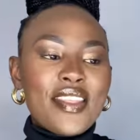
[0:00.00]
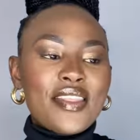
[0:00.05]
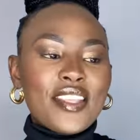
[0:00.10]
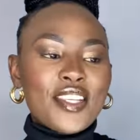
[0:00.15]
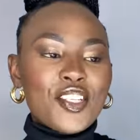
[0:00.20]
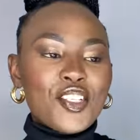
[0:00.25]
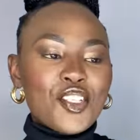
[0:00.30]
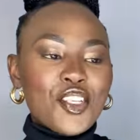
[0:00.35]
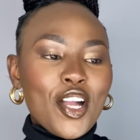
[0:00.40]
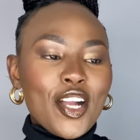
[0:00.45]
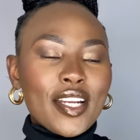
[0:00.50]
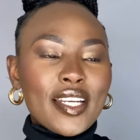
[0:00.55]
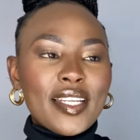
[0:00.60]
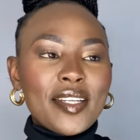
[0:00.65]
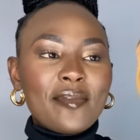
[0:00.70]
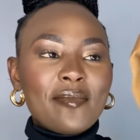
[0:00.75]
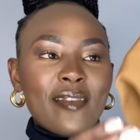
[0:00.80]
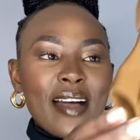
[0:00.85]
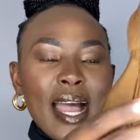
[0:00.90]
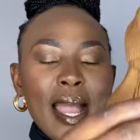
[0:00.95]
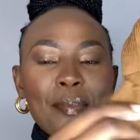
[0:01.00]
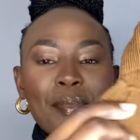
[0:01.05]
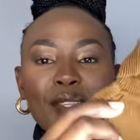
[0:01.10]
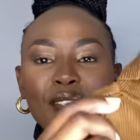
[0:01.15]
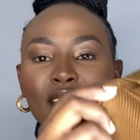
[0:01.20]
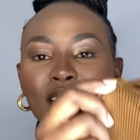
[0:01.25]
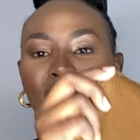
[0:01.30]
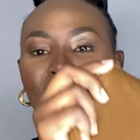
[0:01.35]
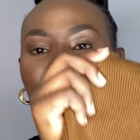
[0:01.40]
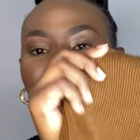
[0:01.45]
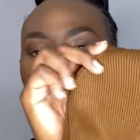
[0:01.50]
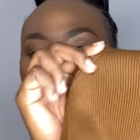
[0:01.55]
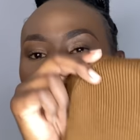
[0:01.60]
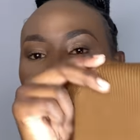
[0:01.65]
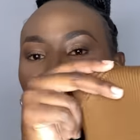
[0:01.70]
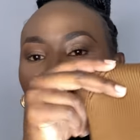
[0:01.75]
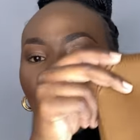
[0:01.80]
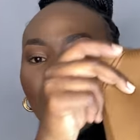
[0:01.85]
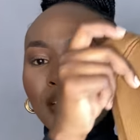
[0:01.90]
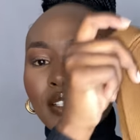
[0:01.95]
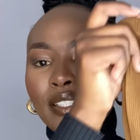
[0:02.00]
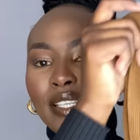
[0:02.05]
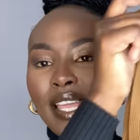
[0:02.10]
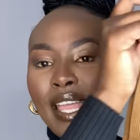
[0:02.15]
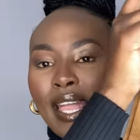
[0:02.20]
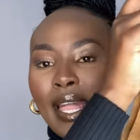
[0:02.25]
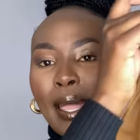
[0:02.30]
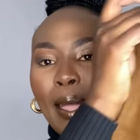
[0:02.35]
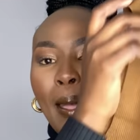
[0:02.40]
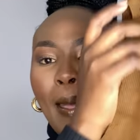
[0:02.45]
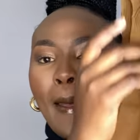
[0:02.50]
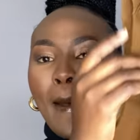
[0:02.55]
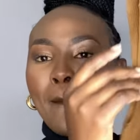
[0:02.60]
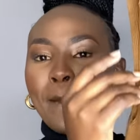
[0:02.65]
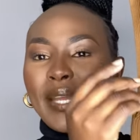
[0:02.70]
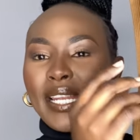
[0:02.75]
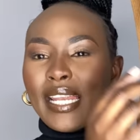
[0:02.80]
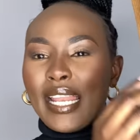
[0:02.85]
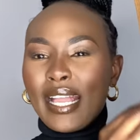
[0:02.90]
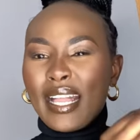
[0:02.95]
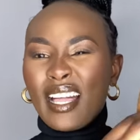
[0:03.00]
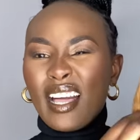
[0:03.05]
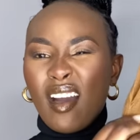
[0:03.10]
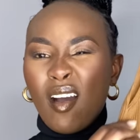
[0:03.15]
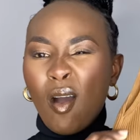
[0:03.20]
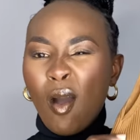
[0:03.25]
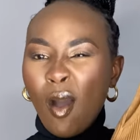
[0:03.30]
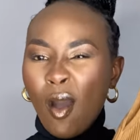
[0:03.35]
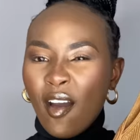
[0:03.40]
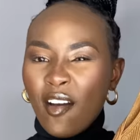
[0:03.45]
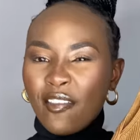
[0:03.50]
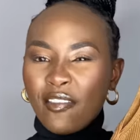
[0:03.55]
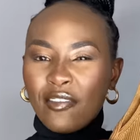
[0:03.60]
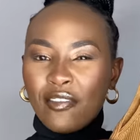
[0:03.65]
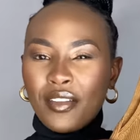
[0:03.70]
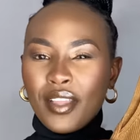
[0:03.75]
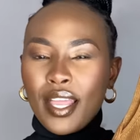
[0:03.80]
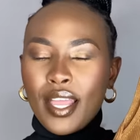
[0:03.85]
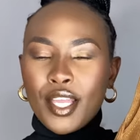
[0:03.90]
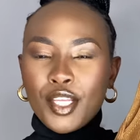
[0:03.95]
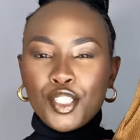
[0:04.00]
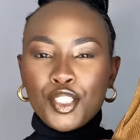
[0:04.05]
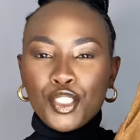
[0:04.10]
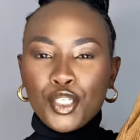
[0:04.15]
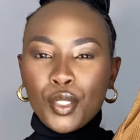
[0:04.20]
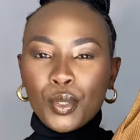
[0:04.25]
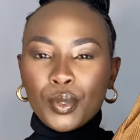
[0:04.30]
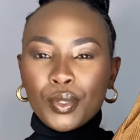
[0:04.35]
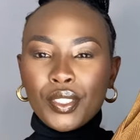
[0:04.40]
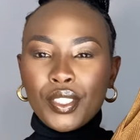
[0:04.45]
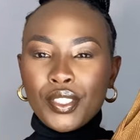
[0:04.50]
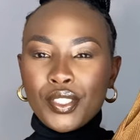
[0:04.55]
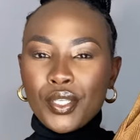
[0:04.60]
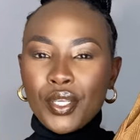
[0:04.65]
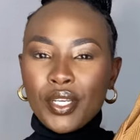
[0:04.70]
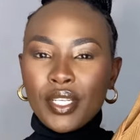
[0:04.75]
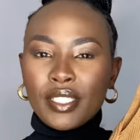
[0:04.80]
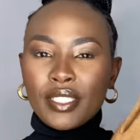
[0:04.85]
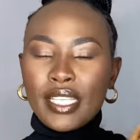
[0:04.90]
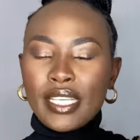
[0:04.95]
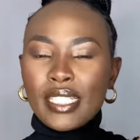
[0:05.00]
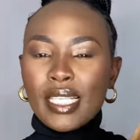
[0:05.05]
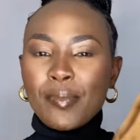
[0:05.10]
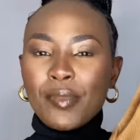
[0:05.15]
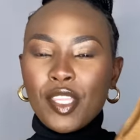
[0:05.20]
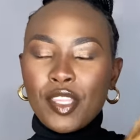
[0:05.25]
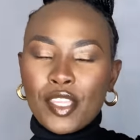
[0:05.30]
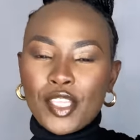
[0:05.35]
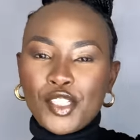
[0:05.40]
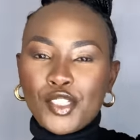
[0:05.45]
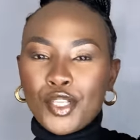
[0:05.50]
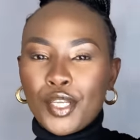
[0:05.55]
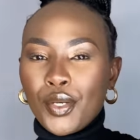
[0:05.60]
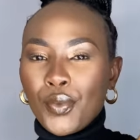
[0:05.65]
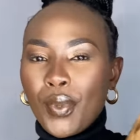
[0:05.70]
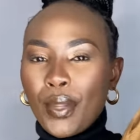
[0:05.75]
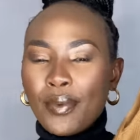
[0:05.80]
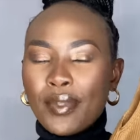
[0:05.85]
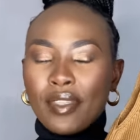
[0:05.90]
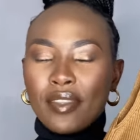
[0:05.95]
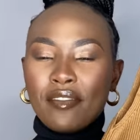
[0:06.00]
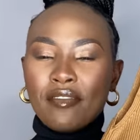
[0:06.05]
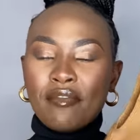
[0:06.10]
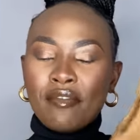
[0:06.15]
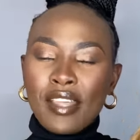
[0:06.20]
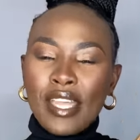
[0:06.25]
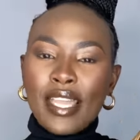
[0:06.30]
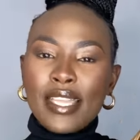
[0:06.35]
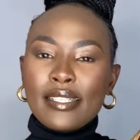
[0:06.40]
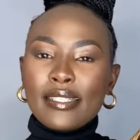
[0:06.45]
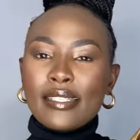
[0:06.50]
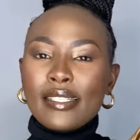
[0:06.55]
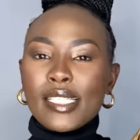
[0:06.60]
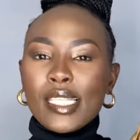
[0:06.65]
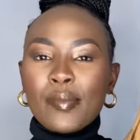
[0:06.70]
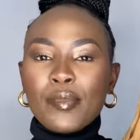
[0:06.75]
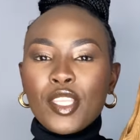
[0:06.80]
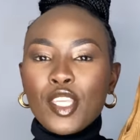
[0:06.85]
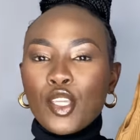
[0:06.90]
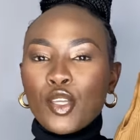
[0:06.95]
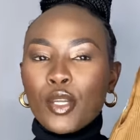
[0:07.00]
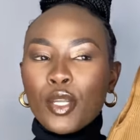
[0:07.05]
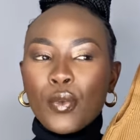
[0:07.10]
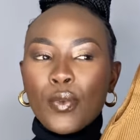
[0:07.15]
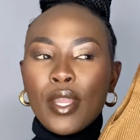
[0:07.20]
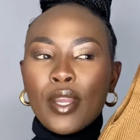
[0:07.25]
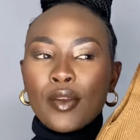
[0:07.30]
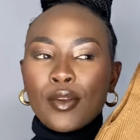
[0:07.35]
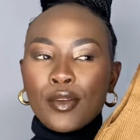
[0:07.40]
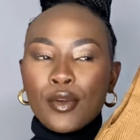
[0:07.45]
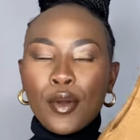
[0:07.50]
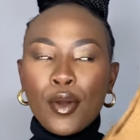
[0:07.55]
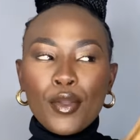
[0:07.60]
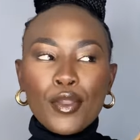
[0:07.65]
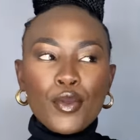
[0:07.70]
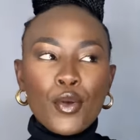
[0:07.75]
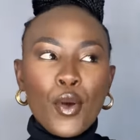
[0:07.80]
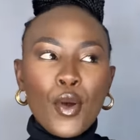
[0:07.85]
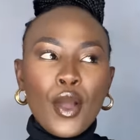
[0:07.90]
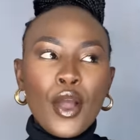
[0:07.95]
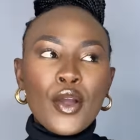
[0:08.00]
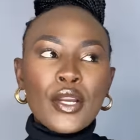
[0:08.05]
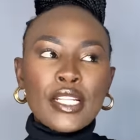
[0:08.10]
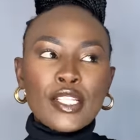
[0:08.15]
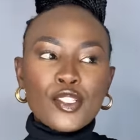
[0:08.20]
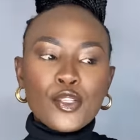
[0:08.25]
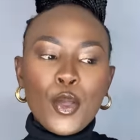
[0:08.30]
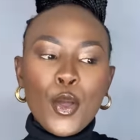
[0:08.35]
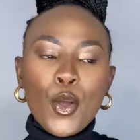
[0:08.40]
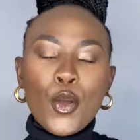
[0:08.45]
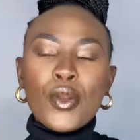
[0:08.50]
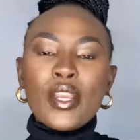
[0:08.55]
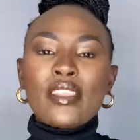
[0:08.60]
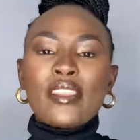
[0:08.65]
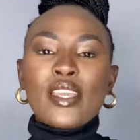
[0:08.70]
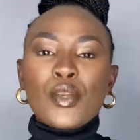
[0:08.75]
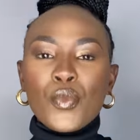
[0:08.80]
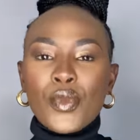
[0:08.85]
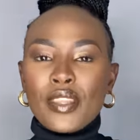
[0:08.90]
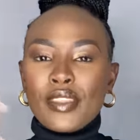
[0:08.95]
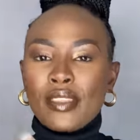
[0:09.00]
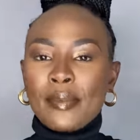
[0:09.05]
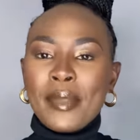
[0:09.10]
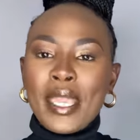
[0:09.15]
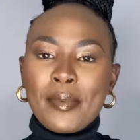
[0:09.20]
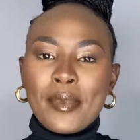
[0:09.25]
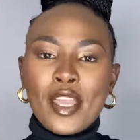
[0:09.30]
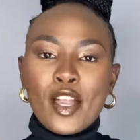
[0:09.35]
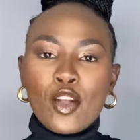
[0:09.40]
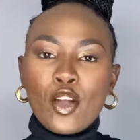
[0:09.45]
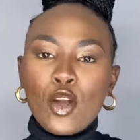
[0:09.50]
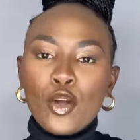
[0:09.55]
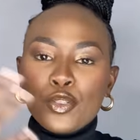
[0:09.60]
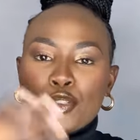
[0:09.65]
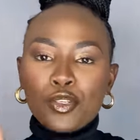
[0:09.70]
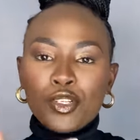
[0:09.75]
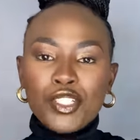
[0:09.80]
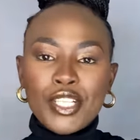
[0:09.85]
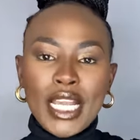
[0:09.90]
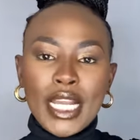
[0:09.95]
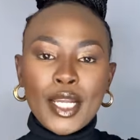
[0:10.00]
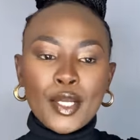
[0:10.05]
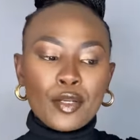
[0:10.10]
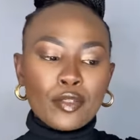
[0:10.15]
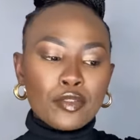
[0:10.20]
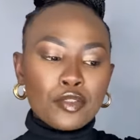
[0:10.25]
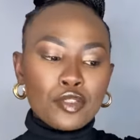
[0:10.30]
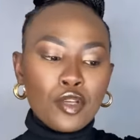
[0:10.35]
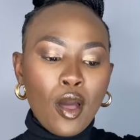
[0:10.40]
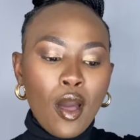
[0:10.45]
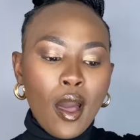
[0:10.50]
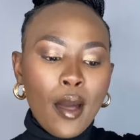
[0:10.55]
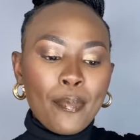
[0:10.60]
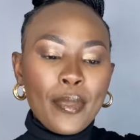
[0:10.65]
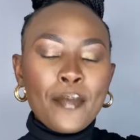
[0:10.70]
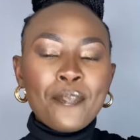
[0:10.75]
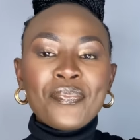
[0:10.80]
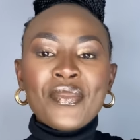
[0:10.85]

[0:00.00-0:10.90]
this chocolate vibe this is like a turtleneck but like a half shoulder turtleneck something that you can wear with a vest something you can wear on your on its own and then with maybe a coat or jacket on top